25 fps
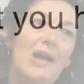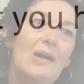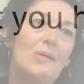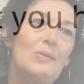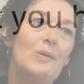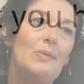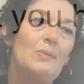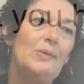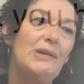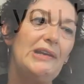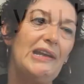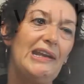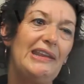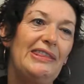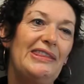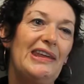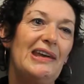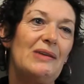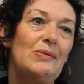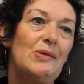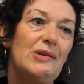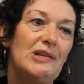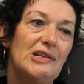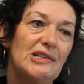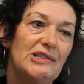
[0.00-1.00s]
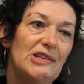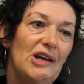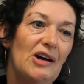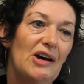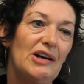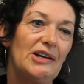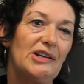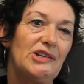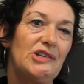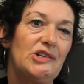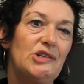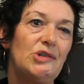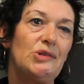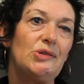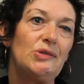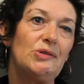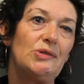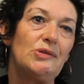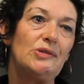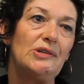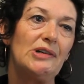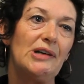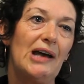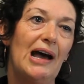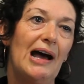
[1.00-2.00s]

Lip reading: What we did there, we decided to